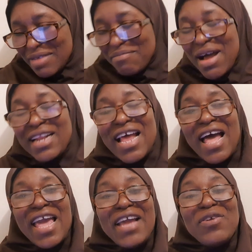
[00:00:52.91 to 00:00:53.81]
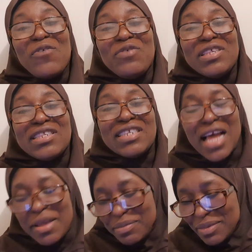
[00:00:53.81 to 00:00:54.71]
a man ahead of his
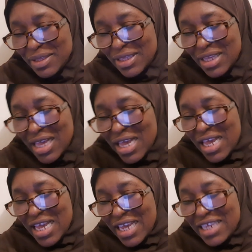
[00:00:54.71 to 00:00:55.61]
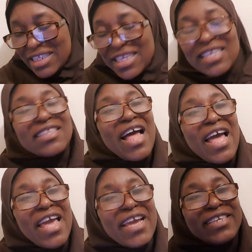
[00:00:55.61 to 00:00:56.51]
time. He sees
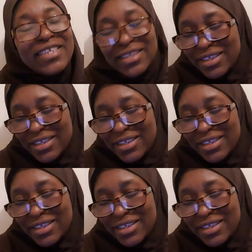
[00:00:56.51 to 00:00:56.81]
ahead.